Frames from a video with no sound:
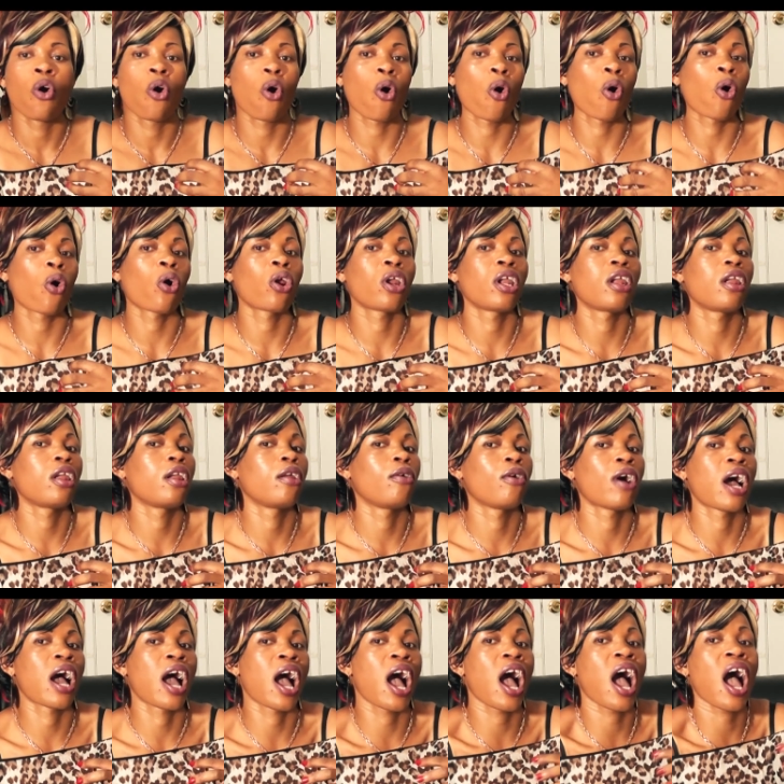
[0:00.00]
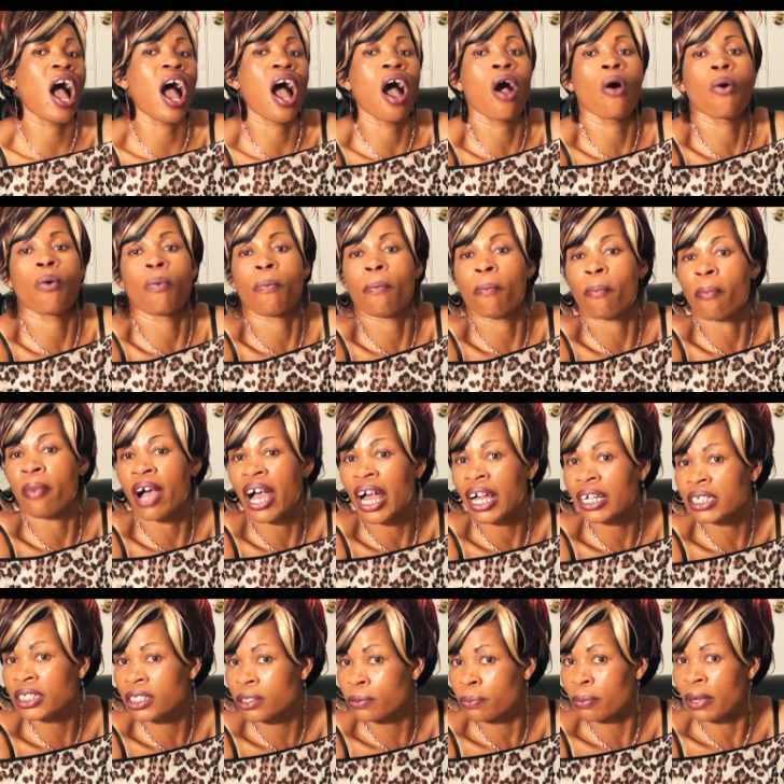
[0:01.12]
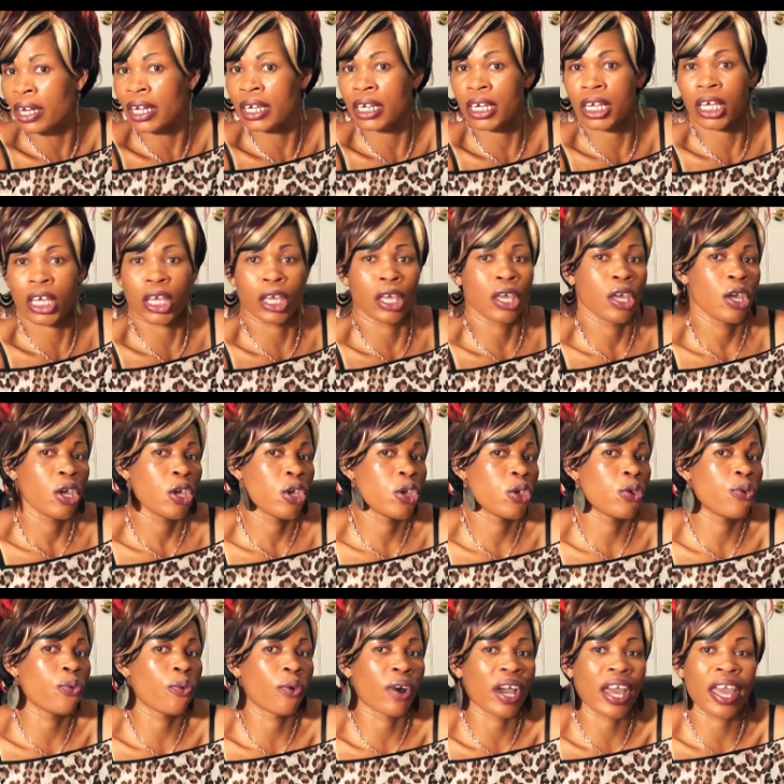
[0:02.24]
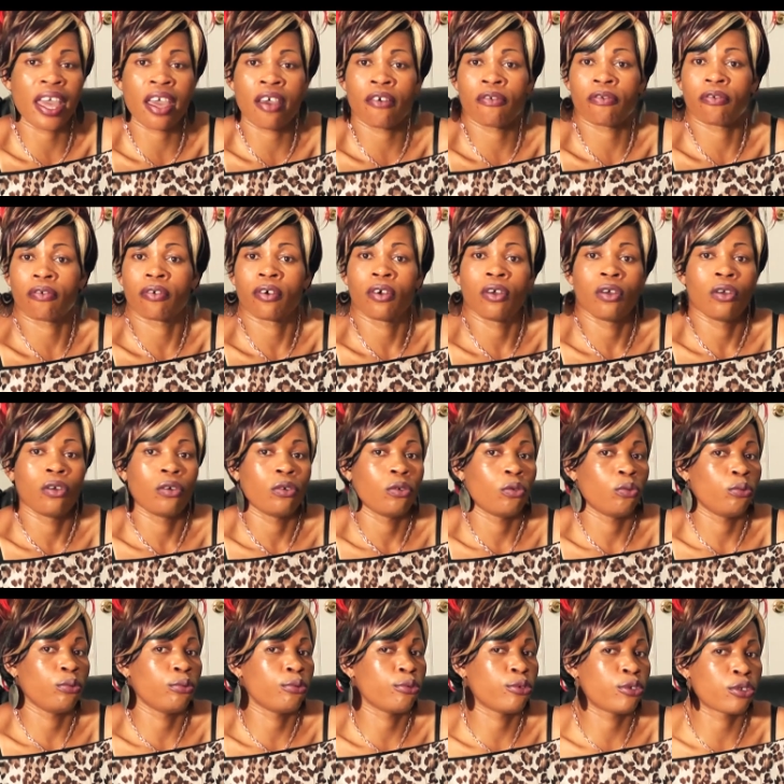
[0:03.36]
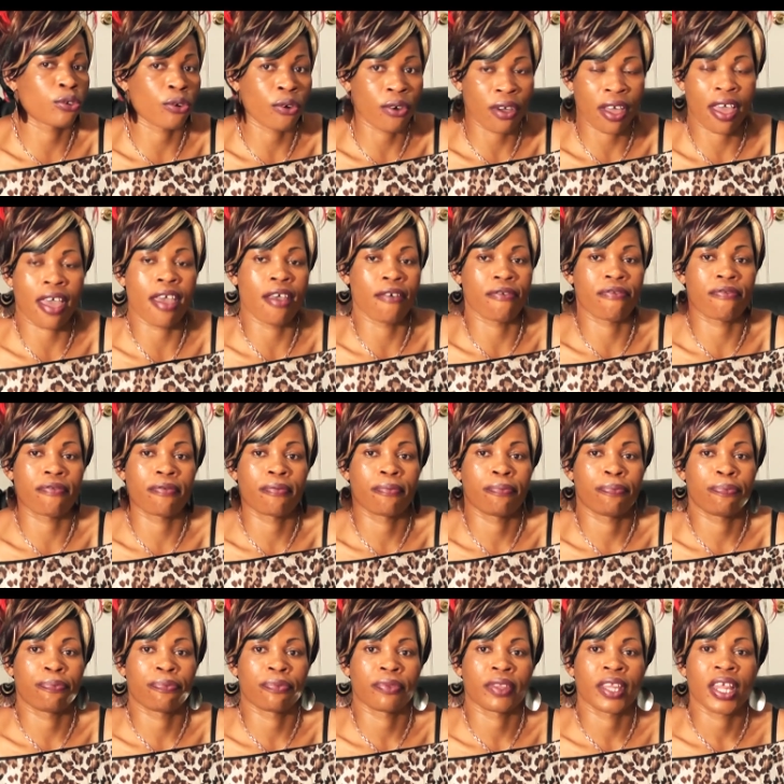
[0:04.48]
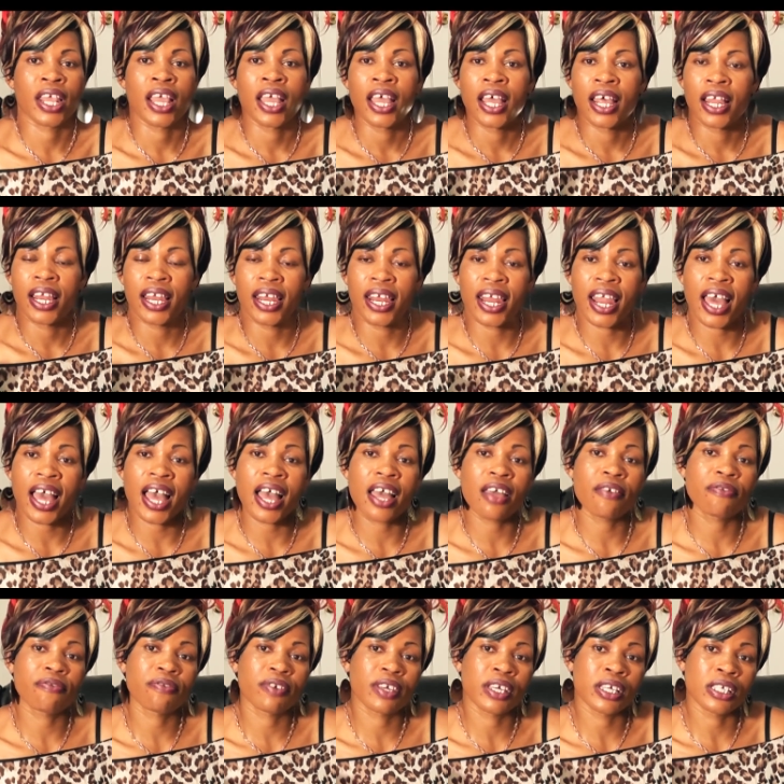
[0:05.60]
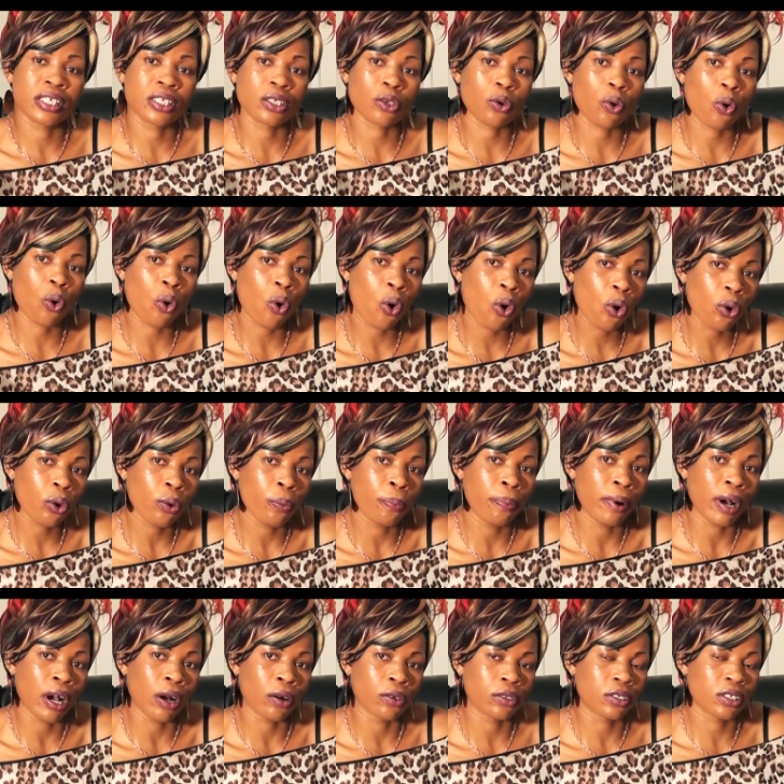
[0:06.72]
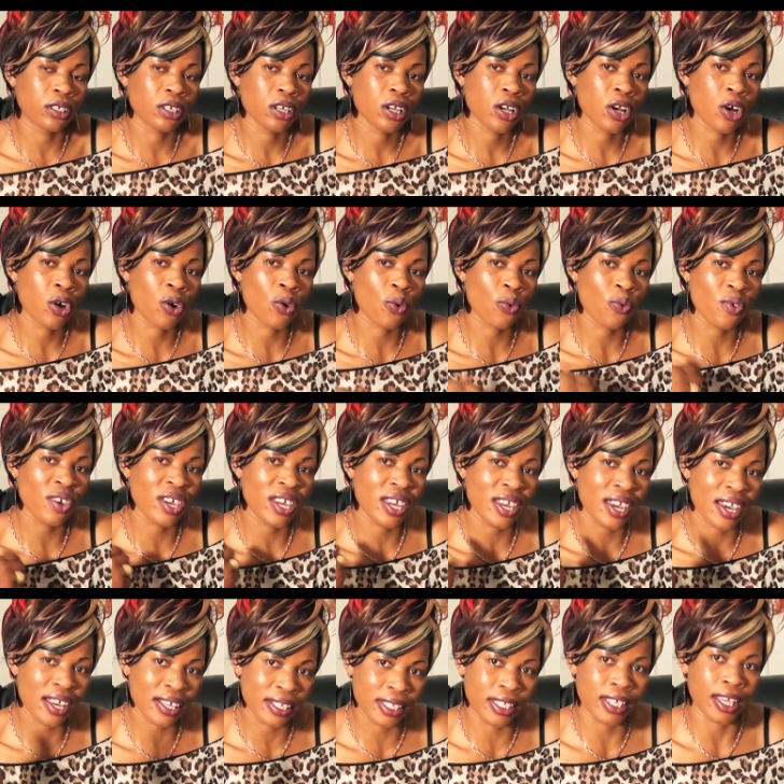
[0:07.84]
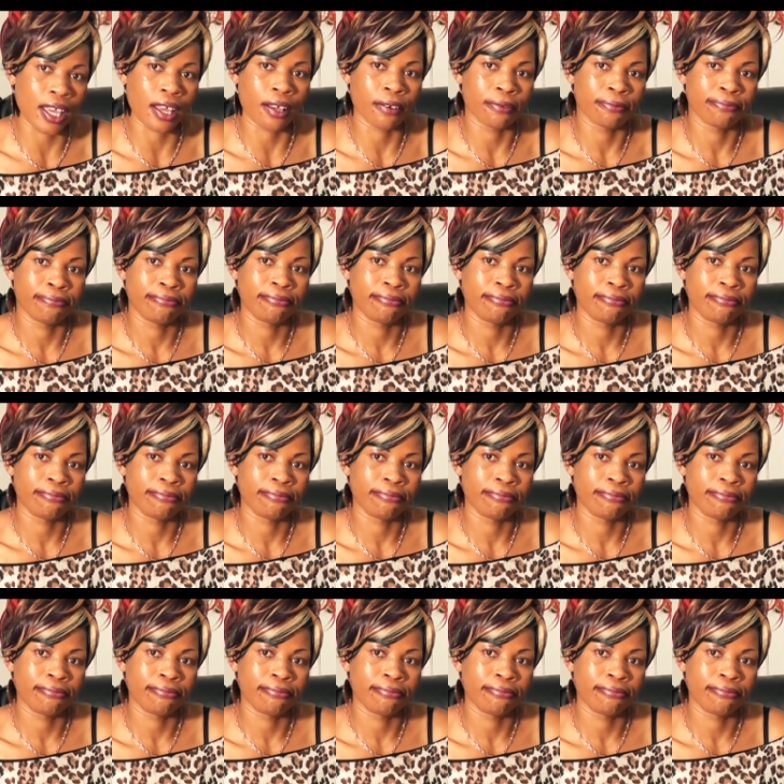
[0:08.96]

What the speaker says: on how much money you have, you don't have. Life is all about creating